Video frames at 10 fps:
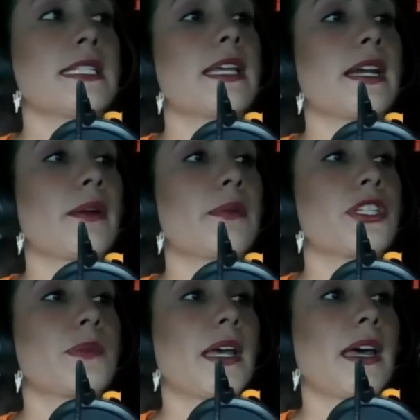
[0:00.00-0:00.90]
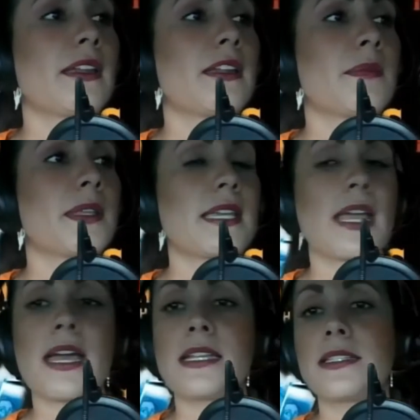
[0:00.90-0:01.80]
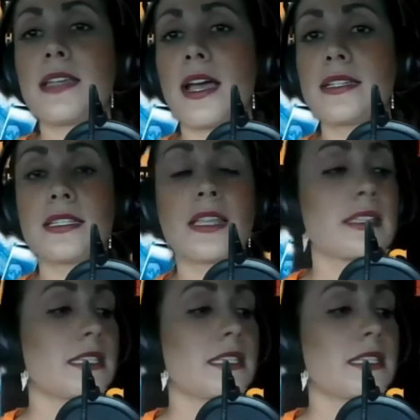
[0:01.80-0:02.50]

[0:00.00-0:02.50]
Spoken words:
there when she beheaded him at the end. I did like the